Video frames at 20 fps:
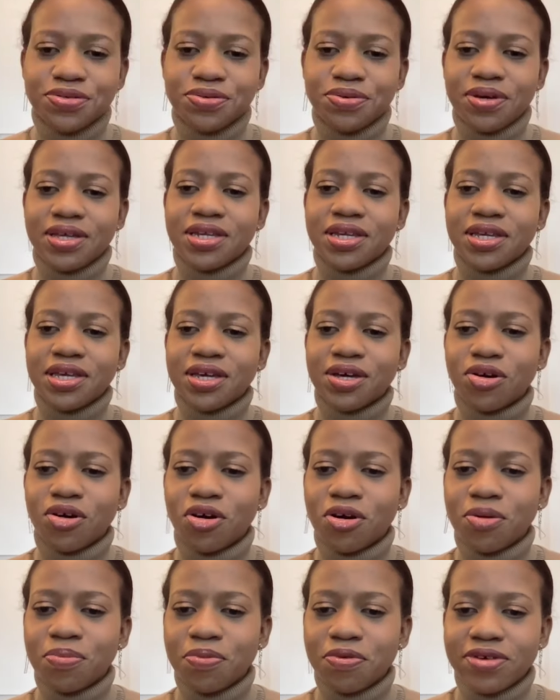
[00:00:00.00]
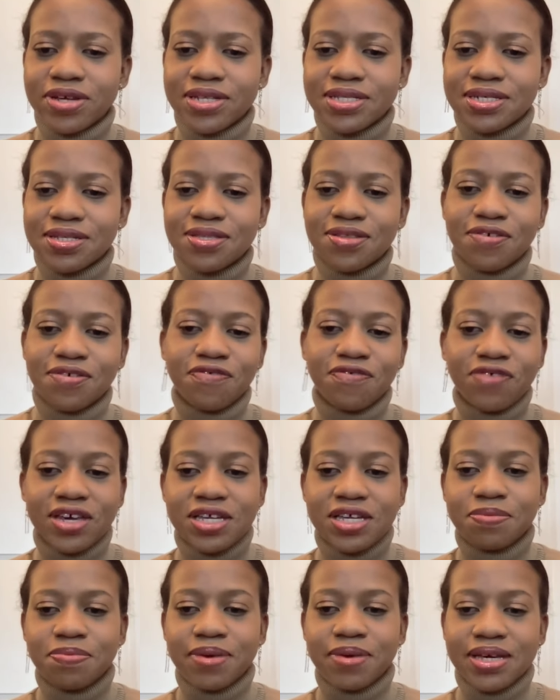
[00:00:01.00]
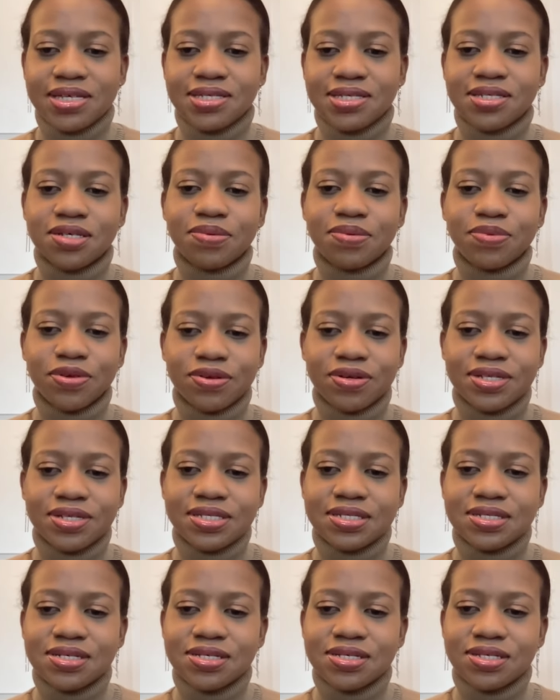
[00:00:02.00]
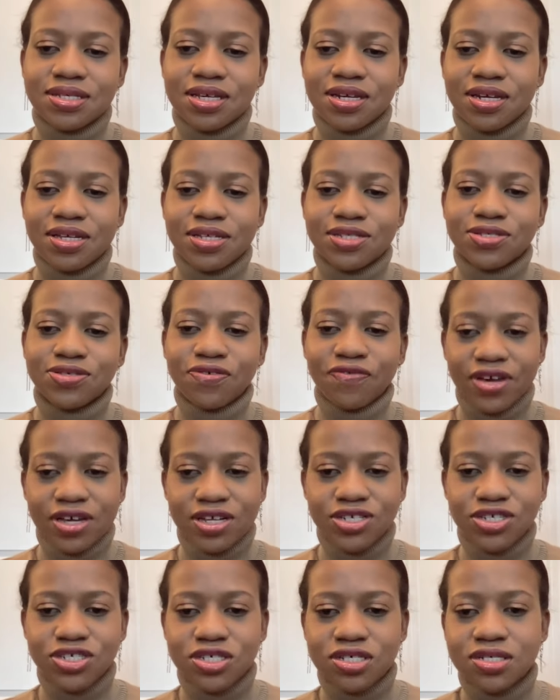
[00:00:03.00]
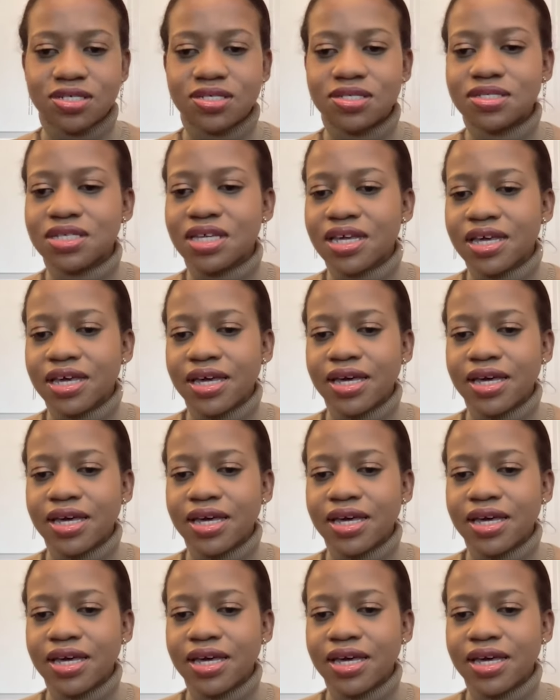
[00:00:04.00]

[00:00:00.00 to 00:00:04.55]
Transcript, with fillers: to you in incorporating the faith based communities in interventions